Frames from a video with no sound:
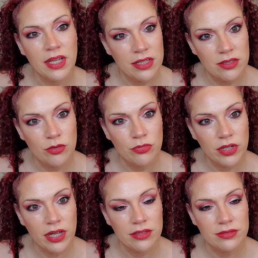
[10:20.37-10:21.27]
And don't
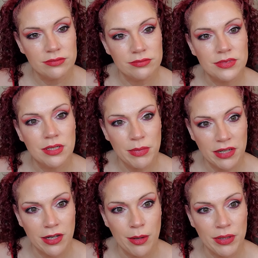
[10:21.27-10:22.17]
forget to
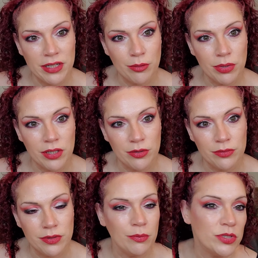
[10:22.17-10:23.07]
make a comment down below.
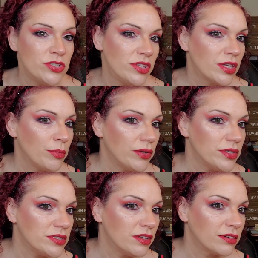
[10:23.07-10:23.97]
What do you think about
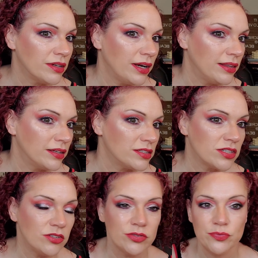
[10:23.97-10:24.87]
this look? I think it's
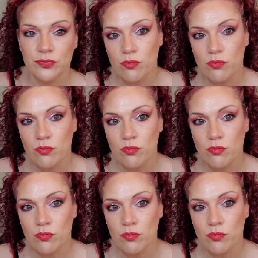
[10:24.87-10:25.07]
cute.